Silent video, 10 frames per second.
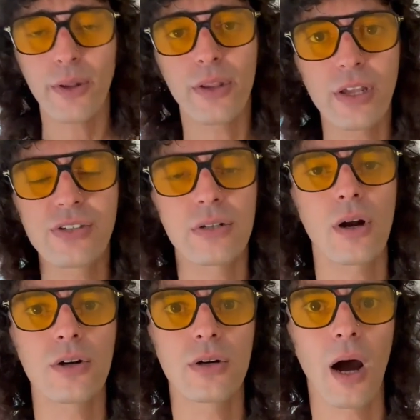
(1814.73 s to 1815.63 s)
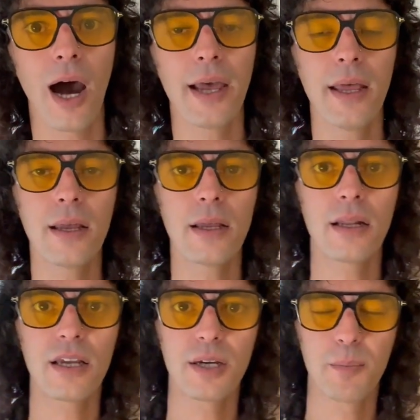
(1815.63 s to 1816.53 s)
And they start crying
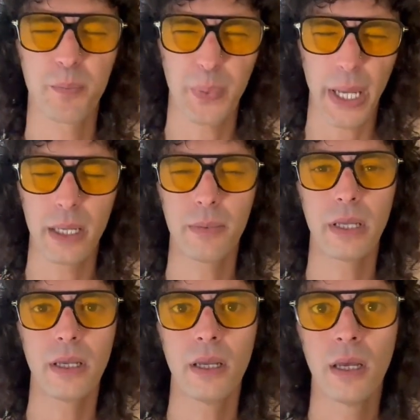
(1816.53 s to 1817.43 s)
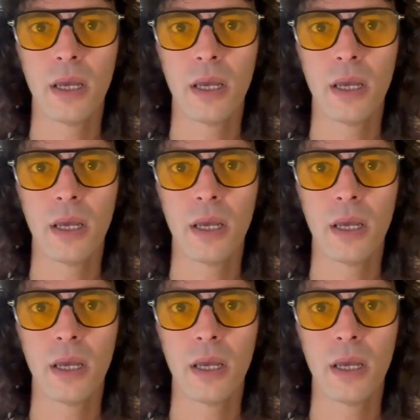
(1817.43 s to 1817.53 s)
like a baby.